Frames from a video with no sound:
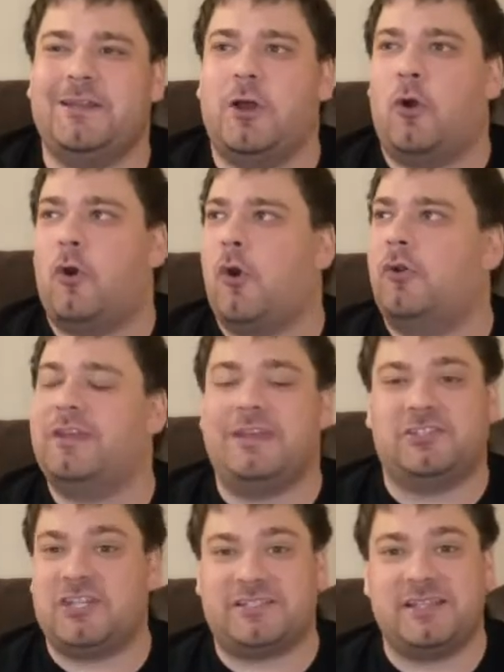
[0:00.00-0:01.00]
and old, and
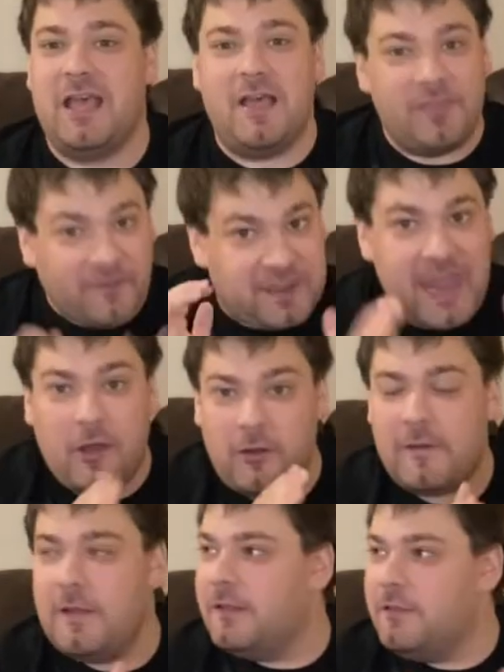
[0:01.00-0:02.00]
it just,
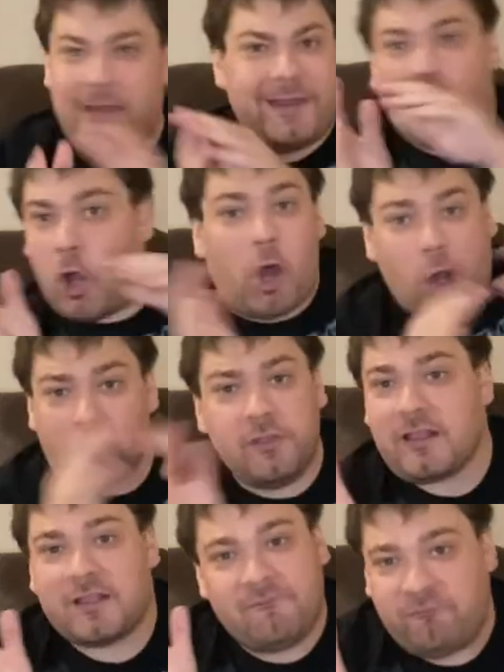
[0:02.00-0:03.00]
like, all
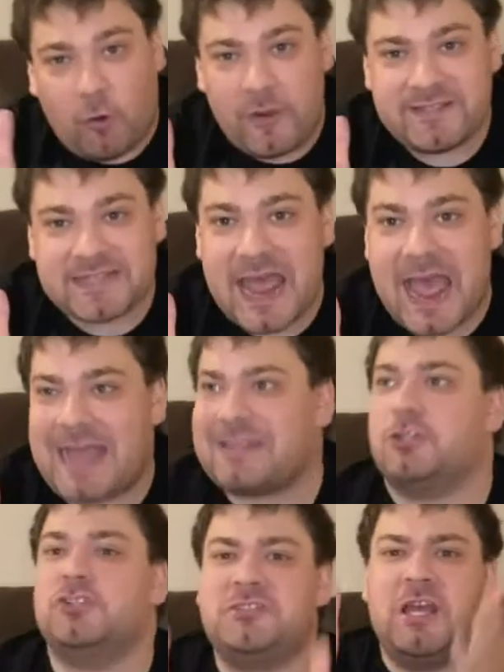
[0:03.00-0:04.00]
the voice
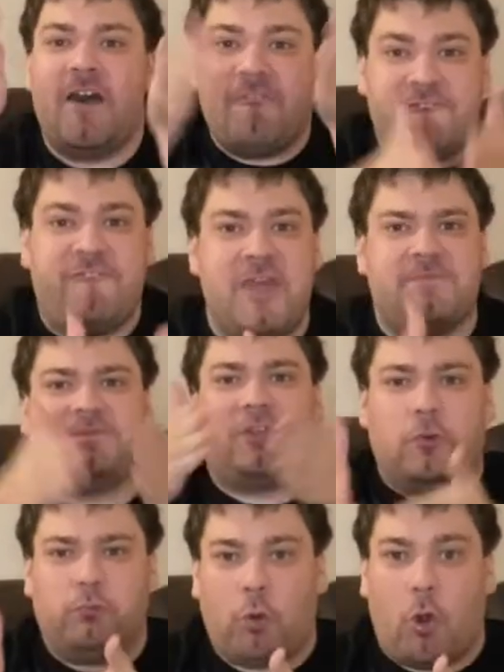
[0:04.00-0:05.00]
actors fit
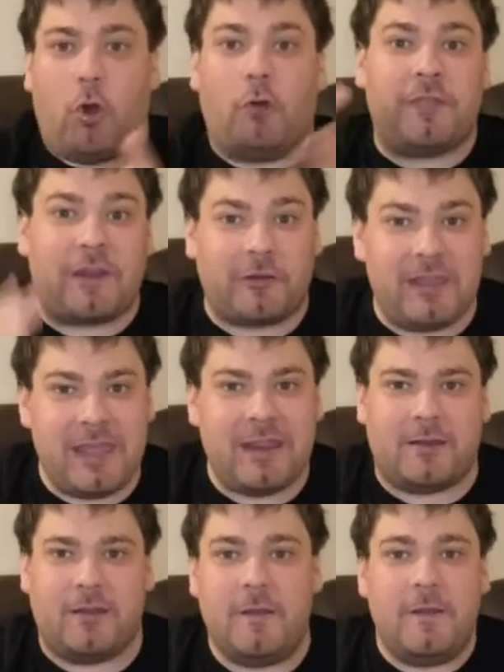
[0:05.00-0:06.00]
the role they're
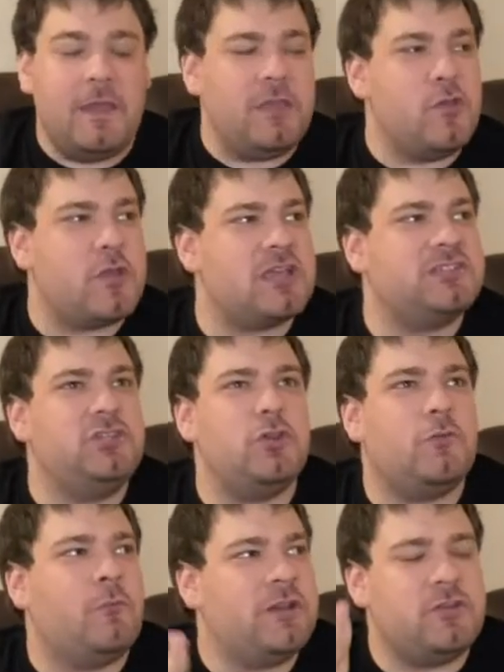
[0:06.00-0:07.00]
in.
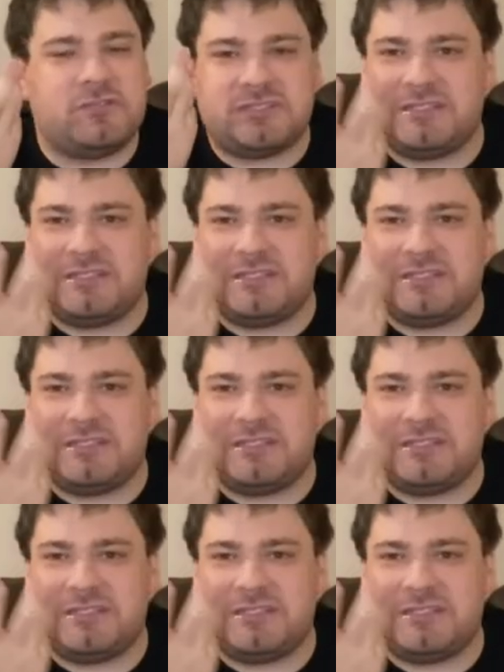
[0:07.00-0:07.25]
When you